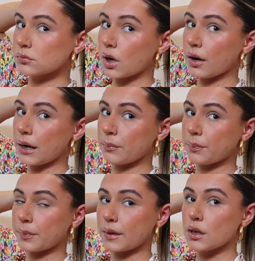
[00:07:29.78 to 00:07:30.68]
All right,
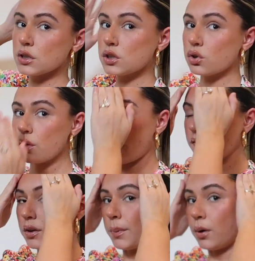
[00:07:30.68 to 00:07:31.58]
so you
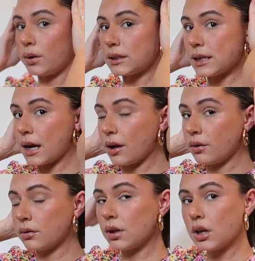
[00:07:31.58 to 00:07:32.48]
have your
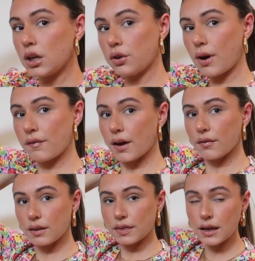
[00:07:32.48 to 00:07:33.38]
ponytail, you have
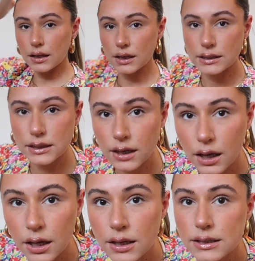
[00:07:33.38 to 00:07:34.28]
everything nice
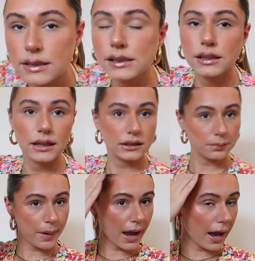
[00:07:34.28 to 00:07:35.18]
and
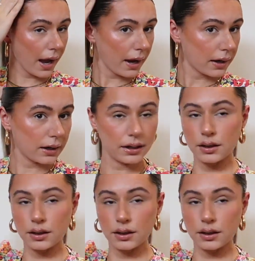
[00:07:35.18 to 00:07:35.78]
slicked back.